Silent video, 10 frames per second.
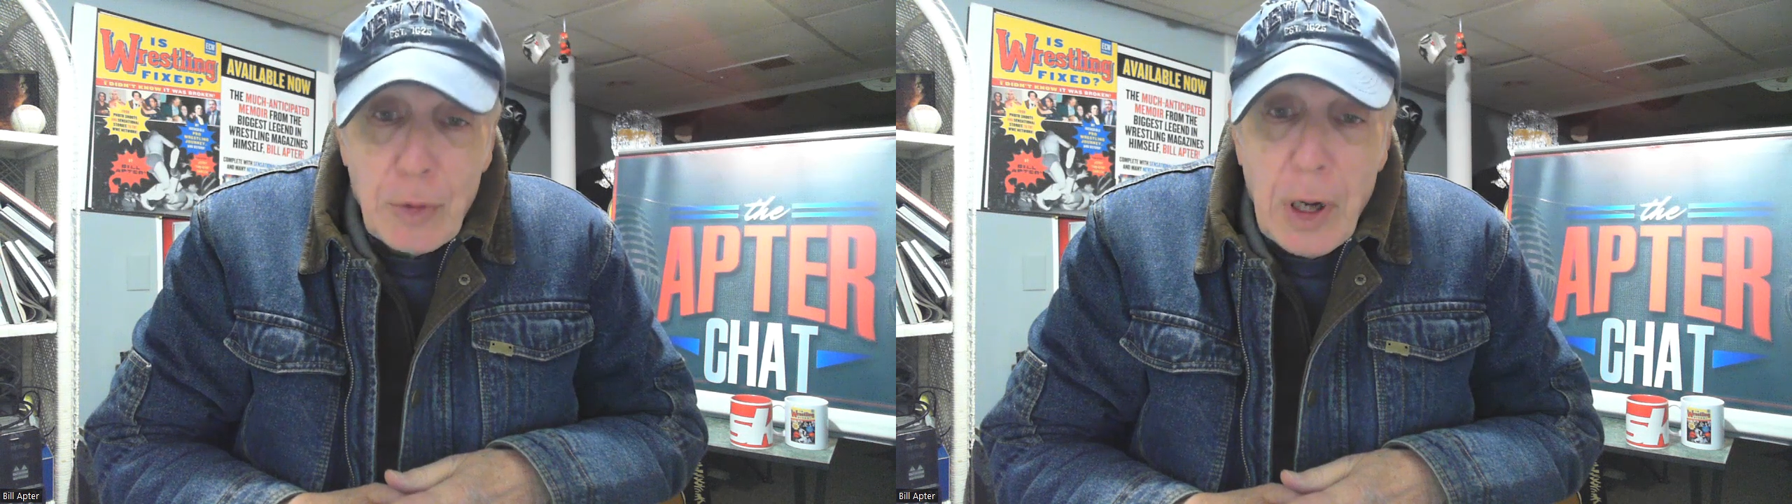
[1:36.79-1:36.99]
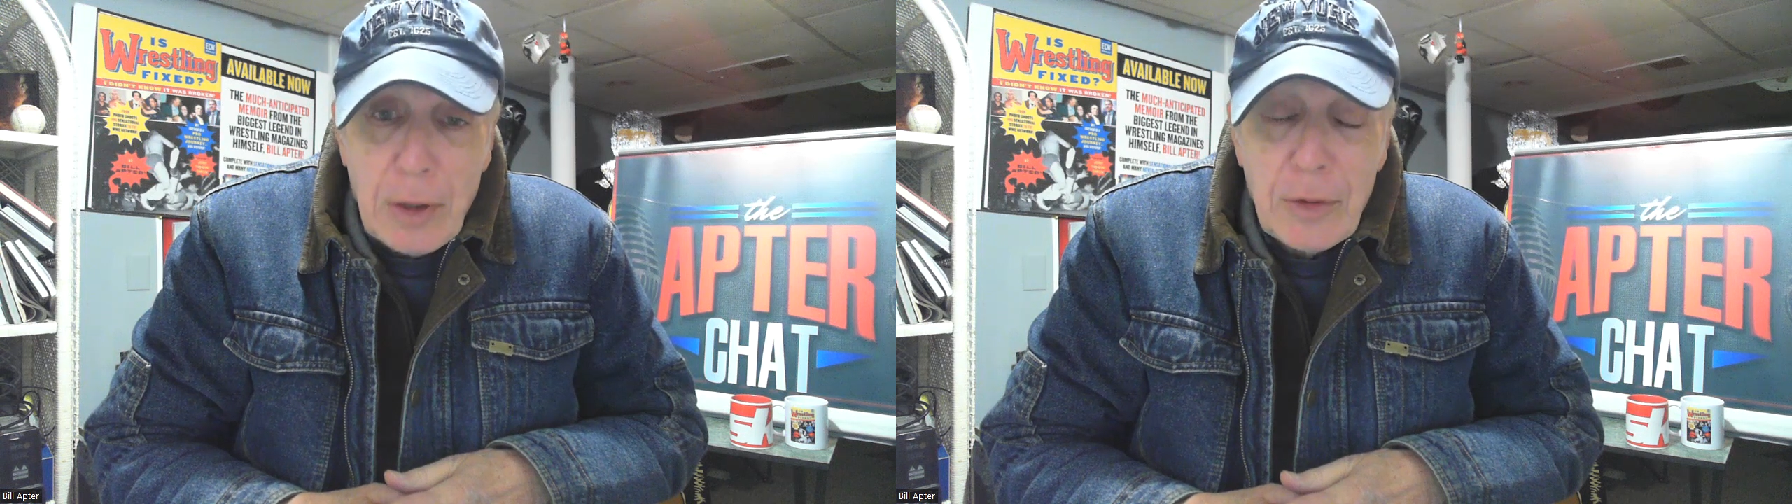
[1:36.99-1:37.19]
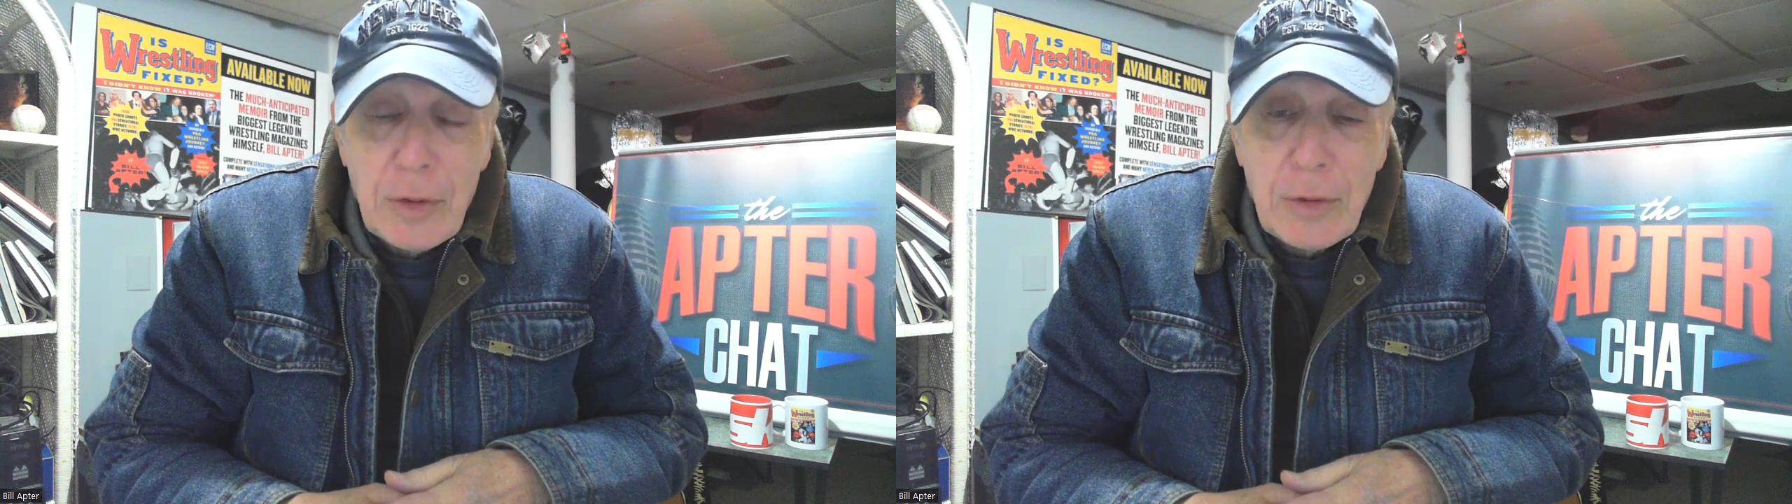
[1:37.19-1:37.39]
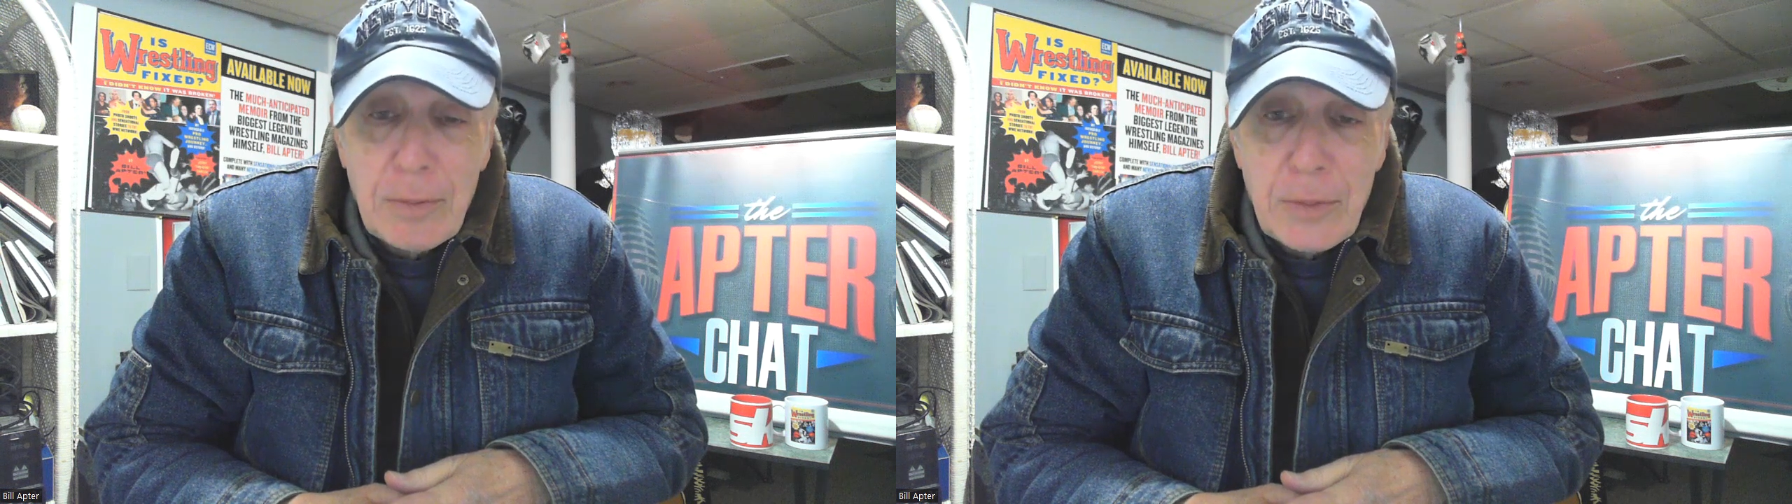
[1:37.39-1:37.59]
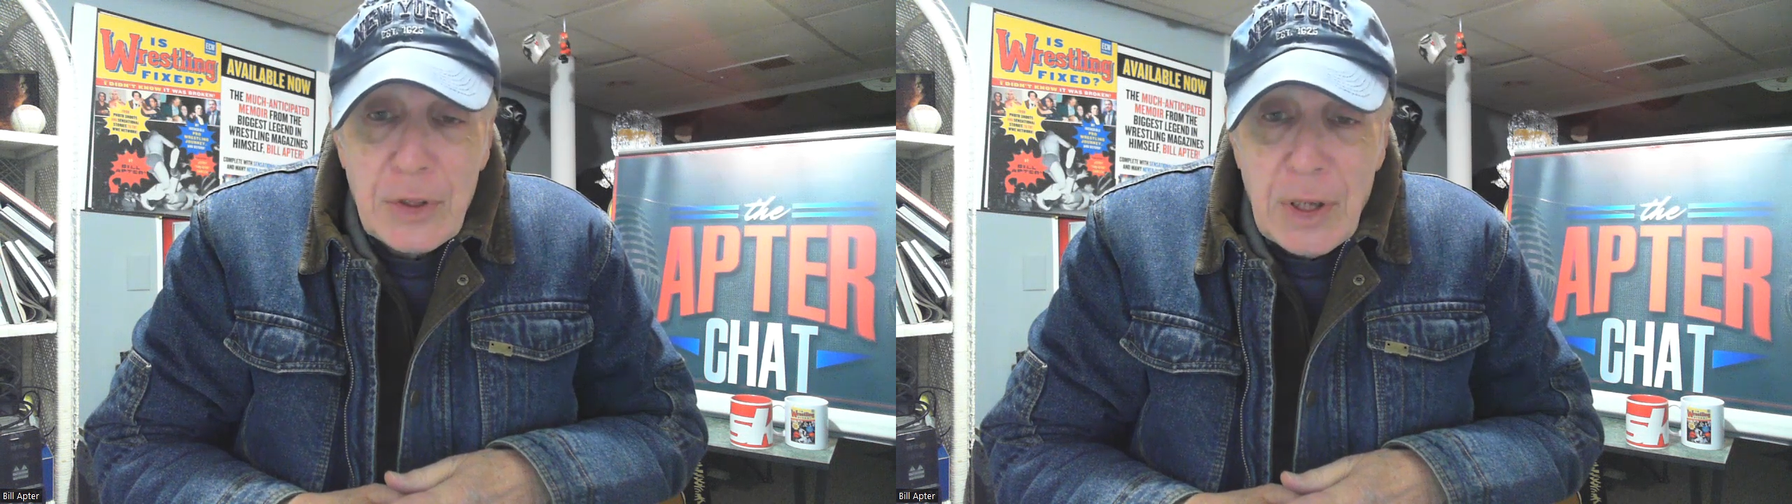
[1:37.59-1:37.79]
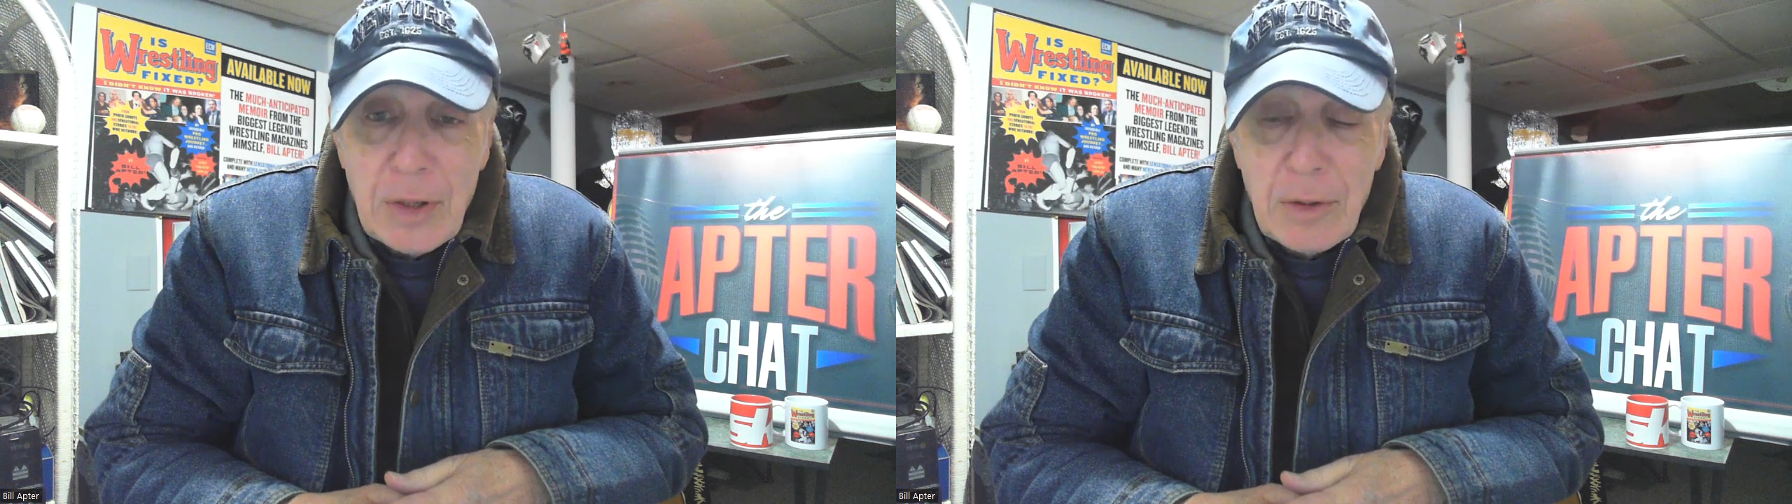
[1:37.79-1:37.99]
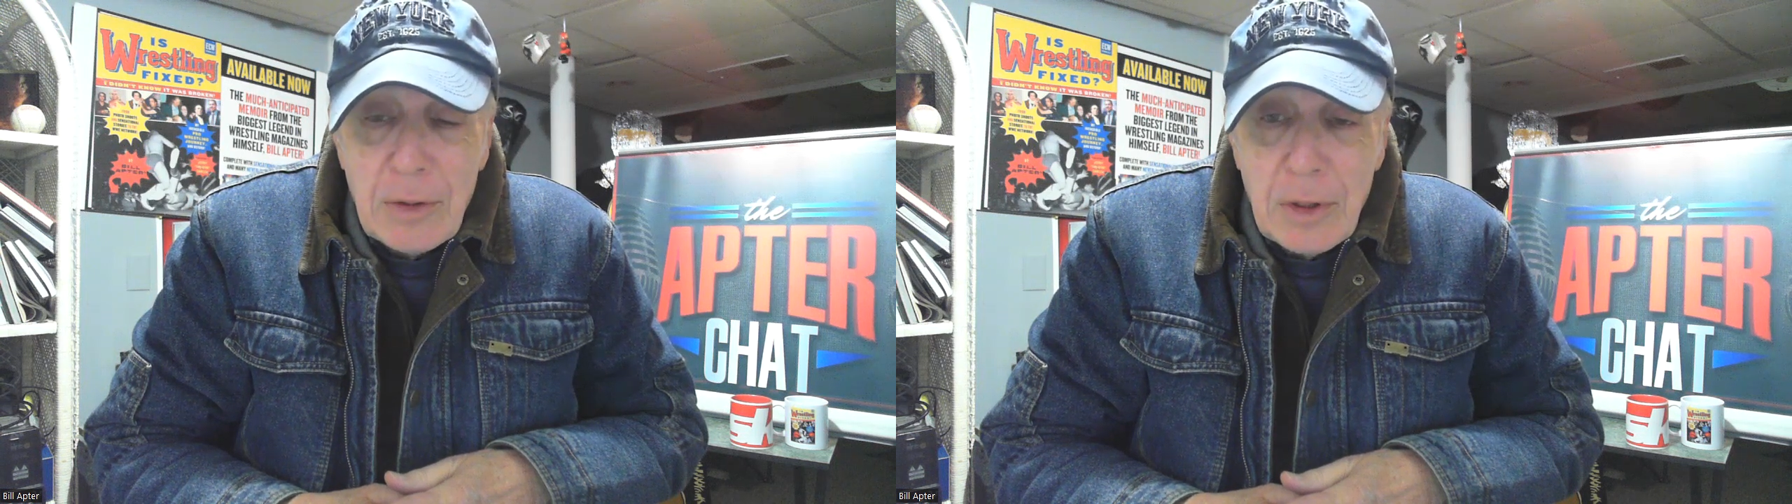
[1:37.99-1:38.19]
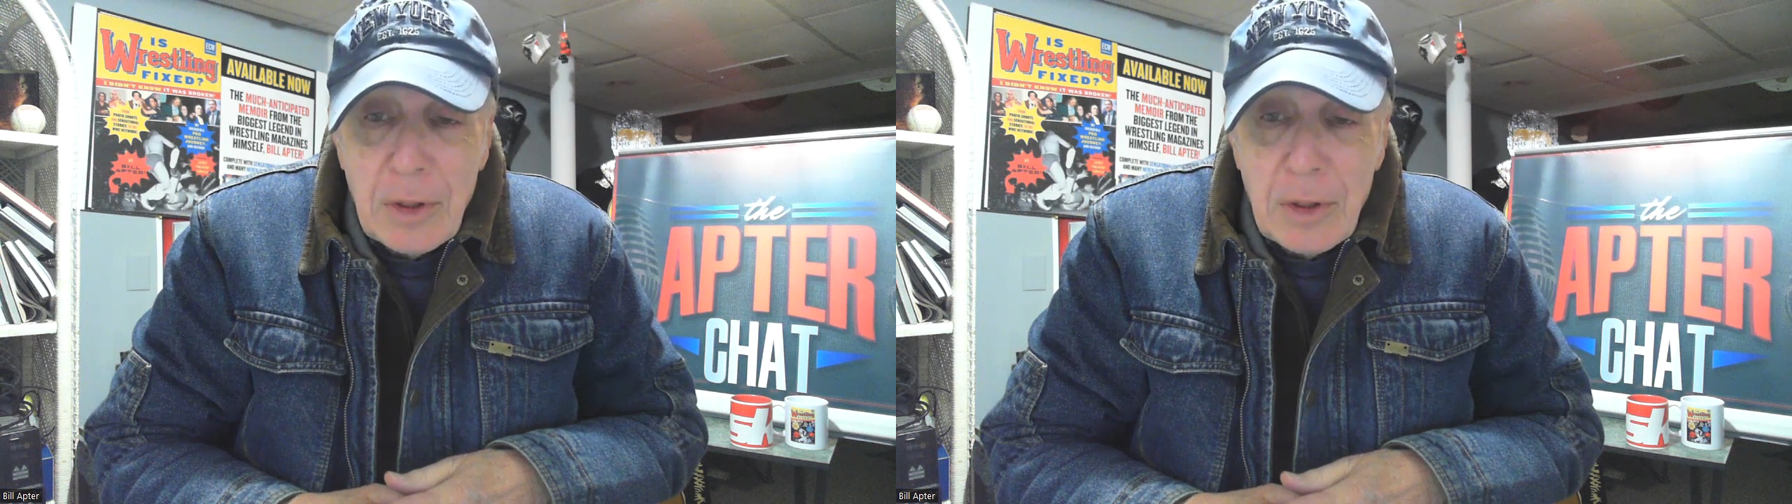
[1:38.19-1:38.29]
Rockville Center